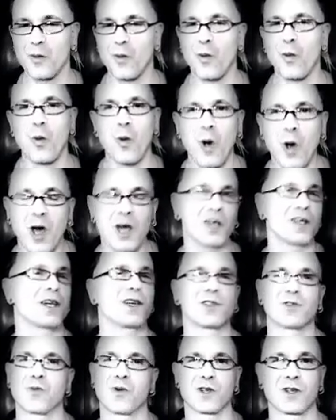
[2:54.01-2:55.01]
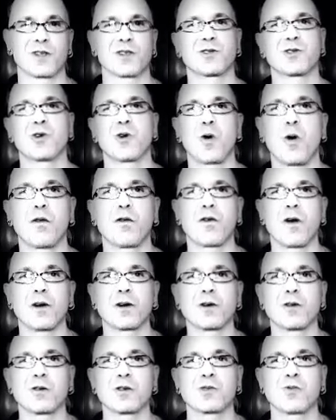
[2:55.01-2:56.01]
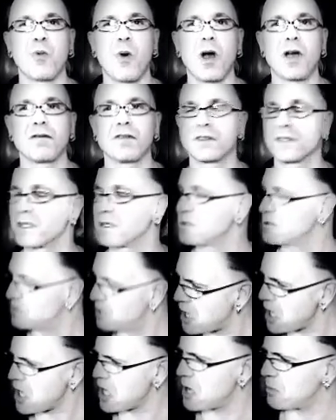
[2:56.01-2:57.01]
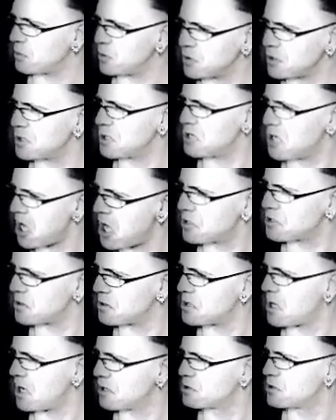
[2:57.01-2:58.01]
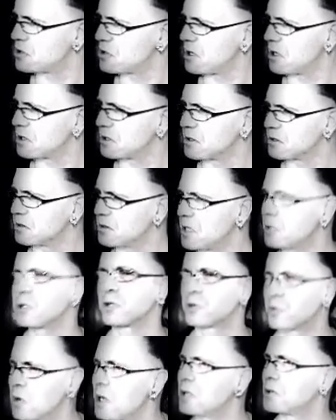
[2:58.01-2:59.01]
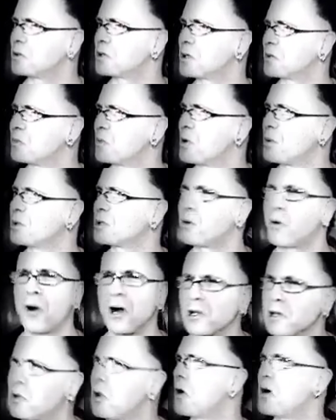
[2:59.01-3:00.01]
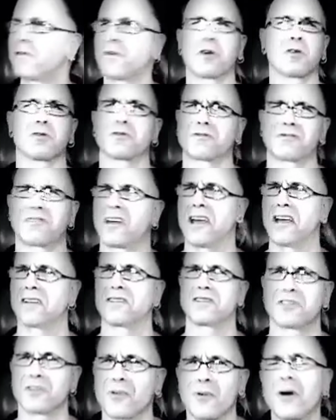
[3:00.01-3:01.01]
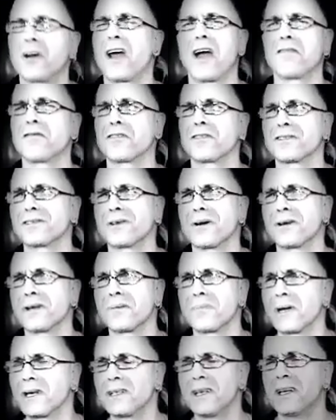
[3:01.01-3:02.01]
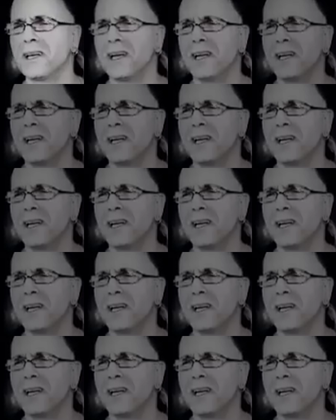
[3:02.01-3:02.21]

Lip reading: while he's with his girlfriend or his wife and says, damn, look at the ass on that chick. That's a great looking woman, or I love her tits, or whatever, you know what I mean?